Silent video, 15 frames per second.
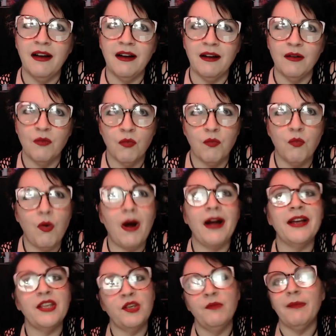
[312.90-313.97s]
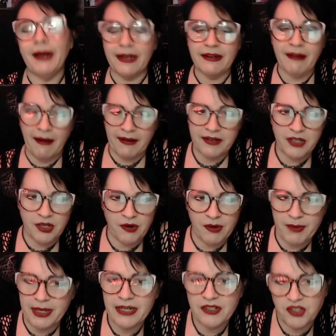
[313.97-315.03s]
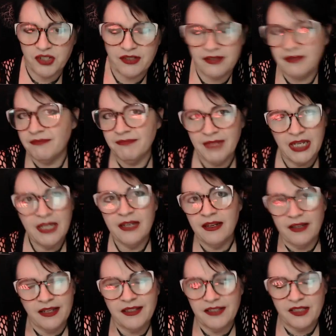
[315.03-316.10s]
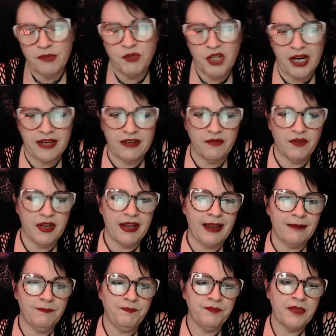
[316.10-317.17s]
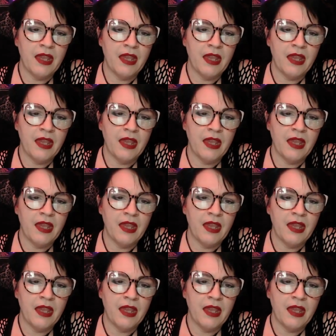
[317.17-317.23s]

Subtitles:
why you might not. You know what I mean? It's just, it's subjective, again.